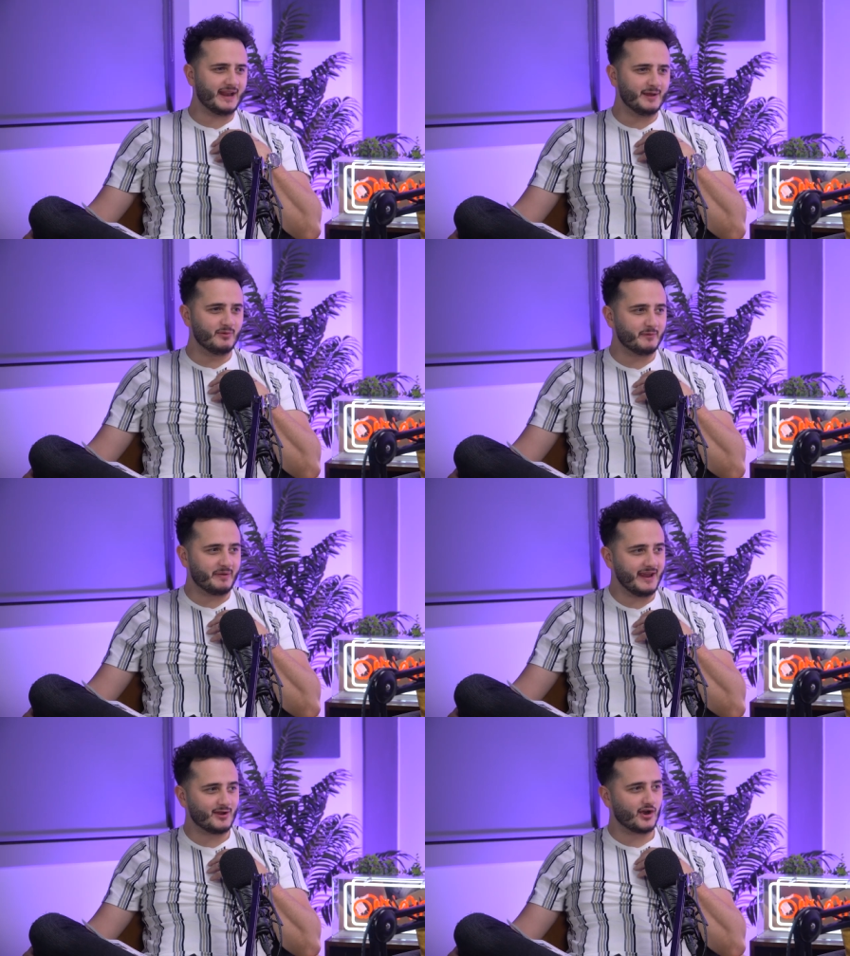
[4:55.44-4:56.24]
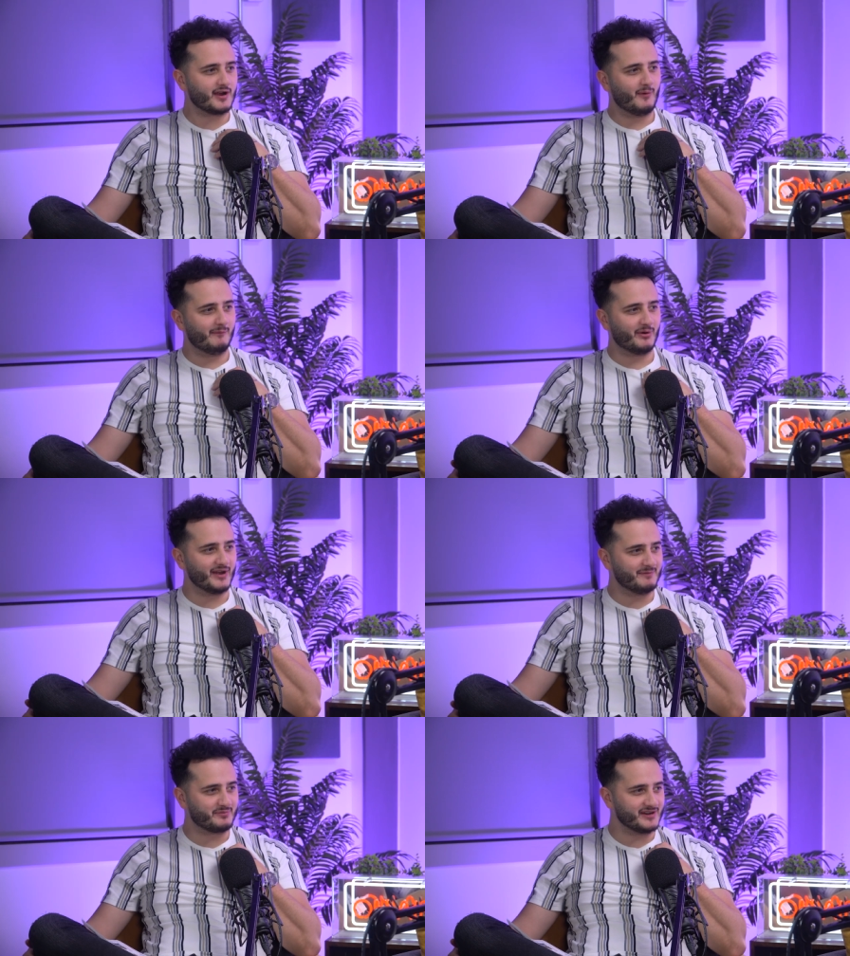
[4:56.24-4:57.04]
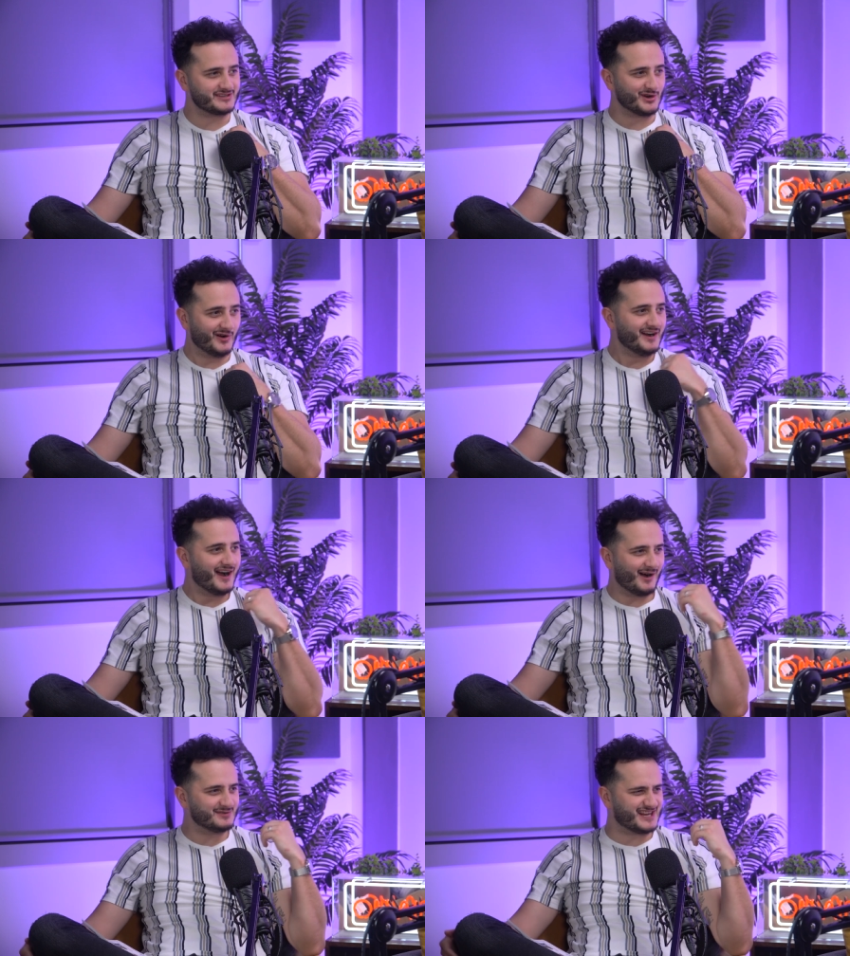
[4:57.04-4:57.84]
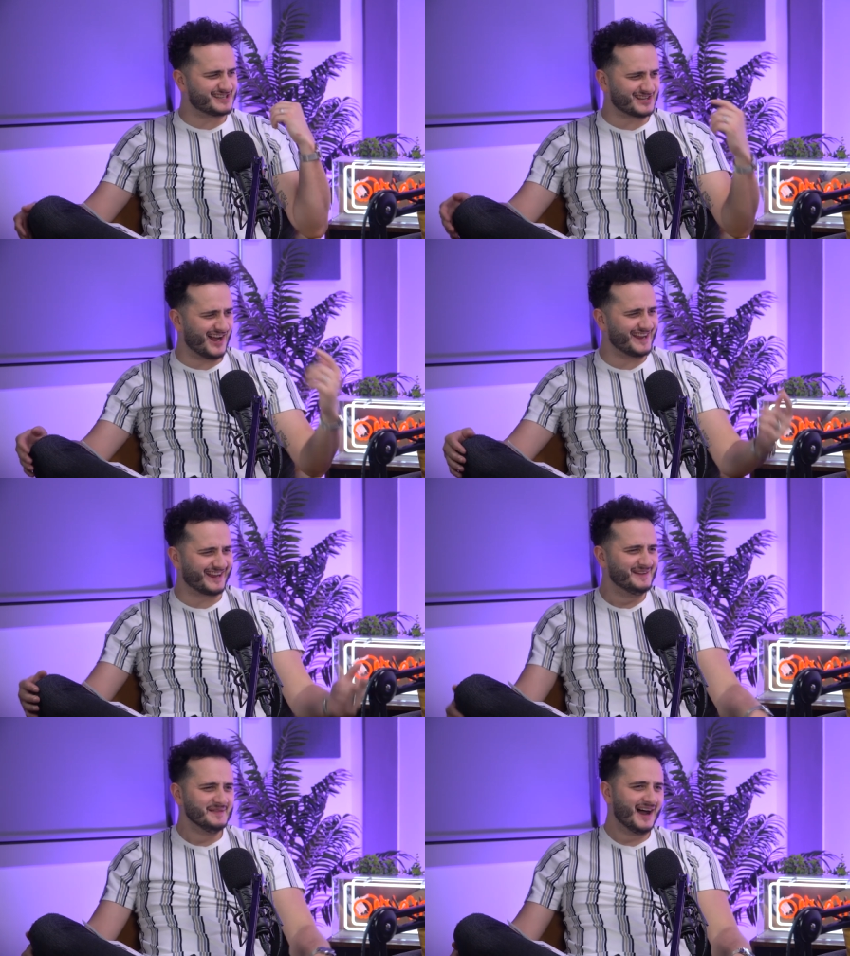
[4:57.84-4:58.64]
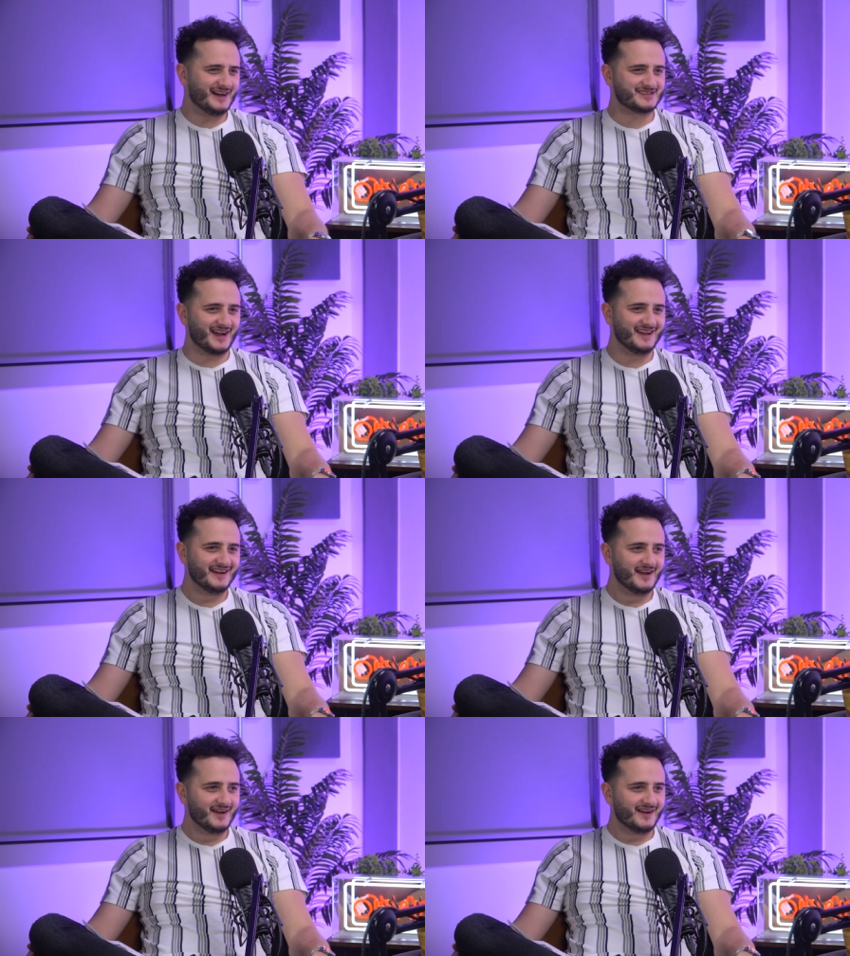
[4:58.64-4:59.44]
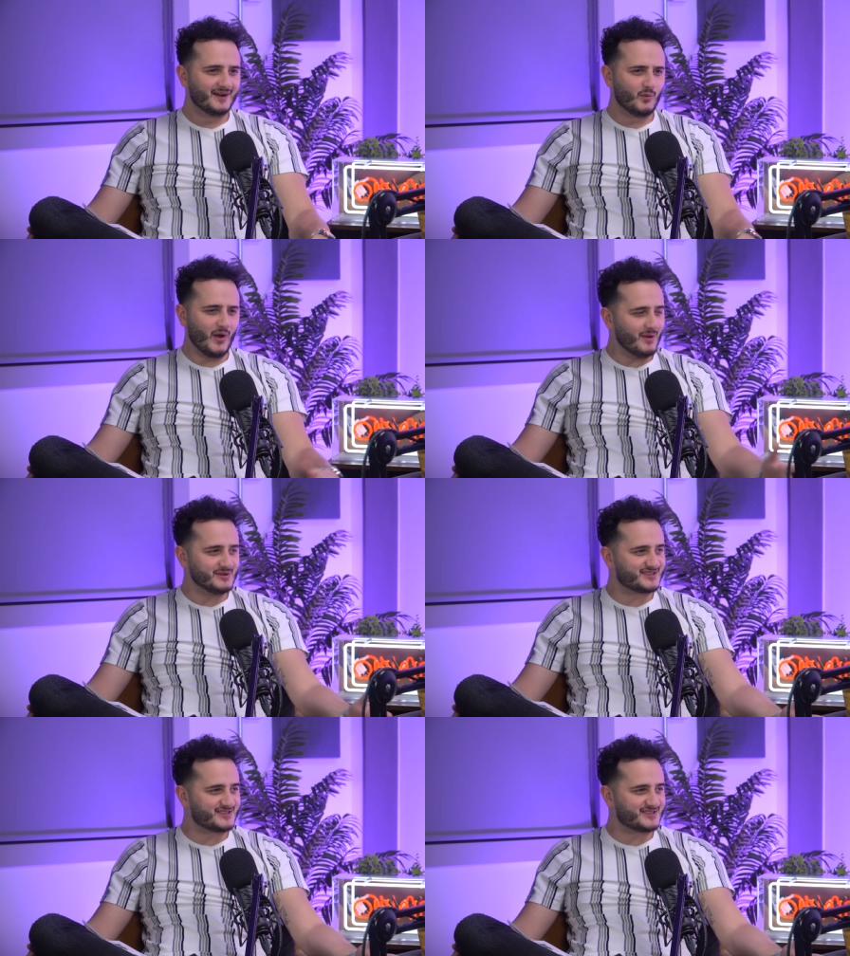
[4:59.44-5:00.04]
playing with a peacock at one point. I'm pretty sure. I was just like, I was like. Where